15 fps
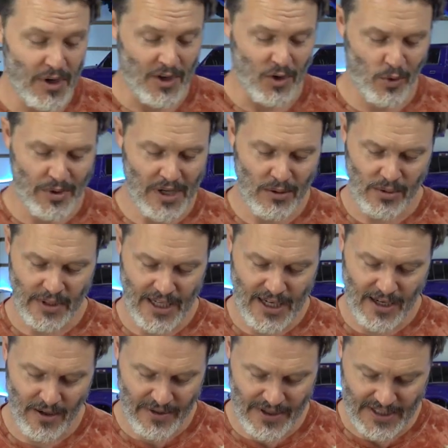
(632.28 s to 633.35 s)
but you'll be able to
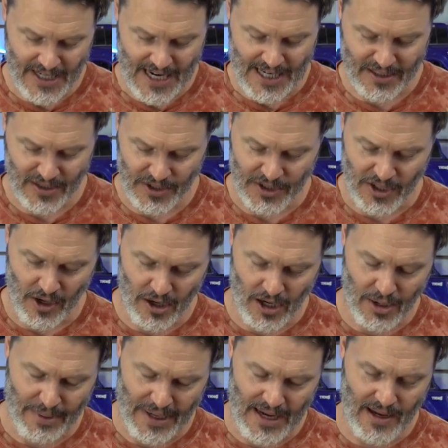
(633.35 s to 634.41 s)
hear this castle
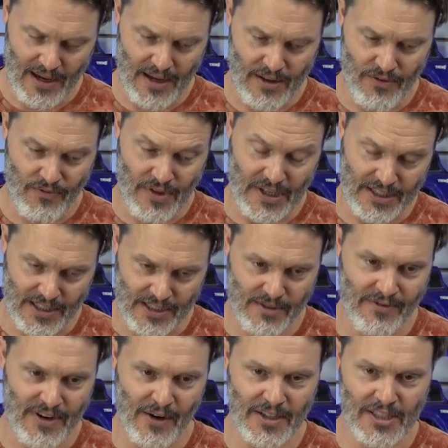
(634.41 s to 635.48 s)
startup that is
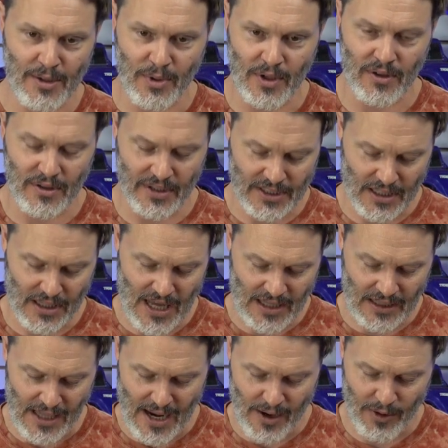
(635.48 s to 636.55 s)
very typical. It's a
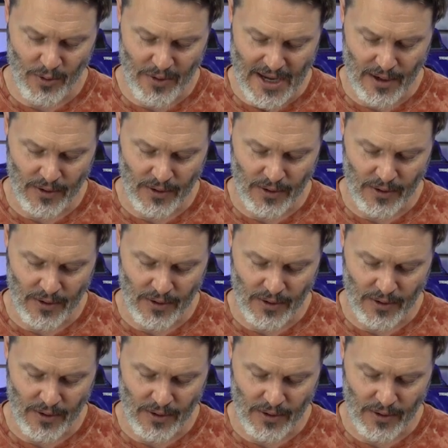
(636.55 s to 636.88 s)
lot louder with